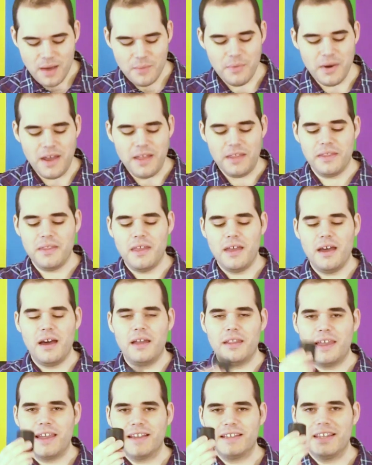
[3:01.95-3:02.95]
But
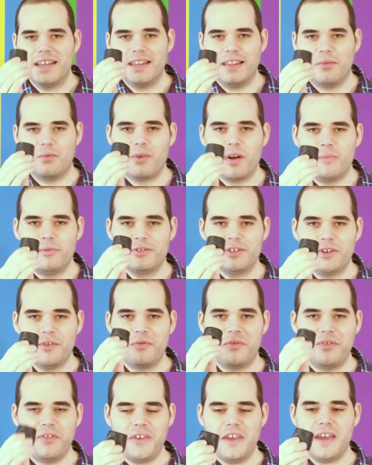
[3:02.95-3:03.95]
like I said, the rubber's so
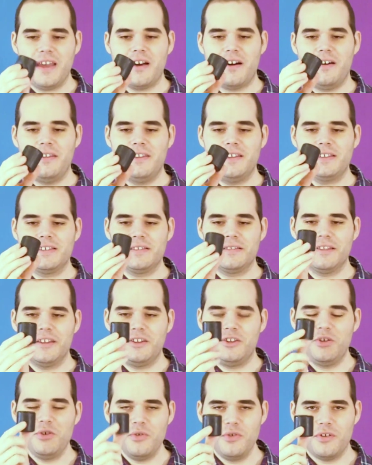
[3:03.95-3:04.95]
thick on this
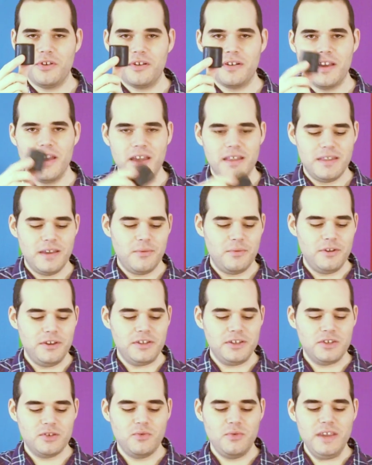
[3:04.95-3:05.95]
Tooter that when
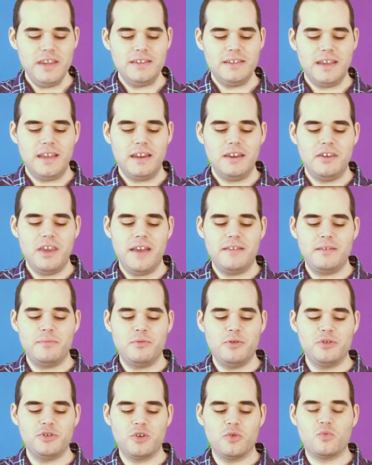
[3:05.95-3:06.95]
you squeeze it, you have to
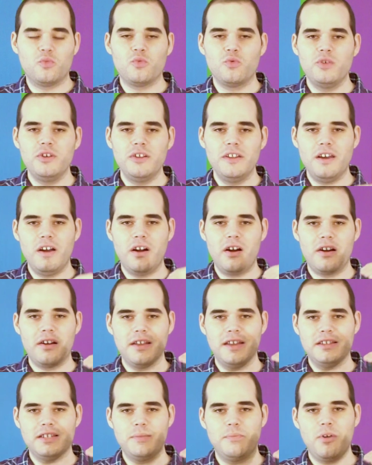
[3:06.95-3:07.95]
push it really hard
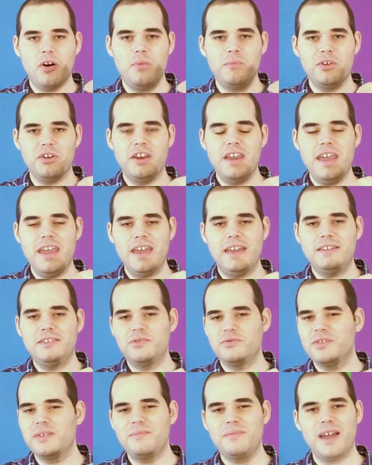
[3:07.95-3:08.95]
against the palm of your hand,
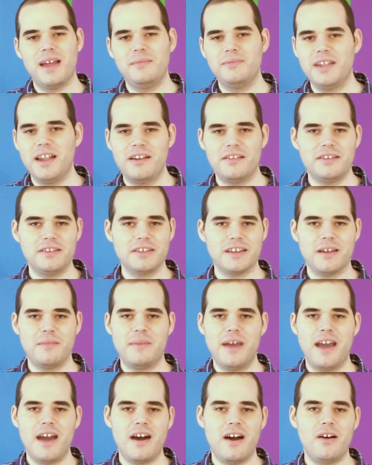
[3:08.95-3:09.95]
so sometimes air doesn't
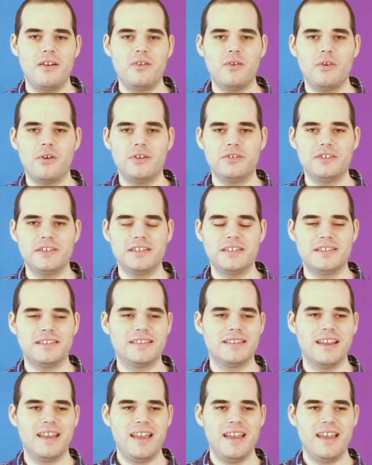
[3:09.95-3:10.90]
come out, or it does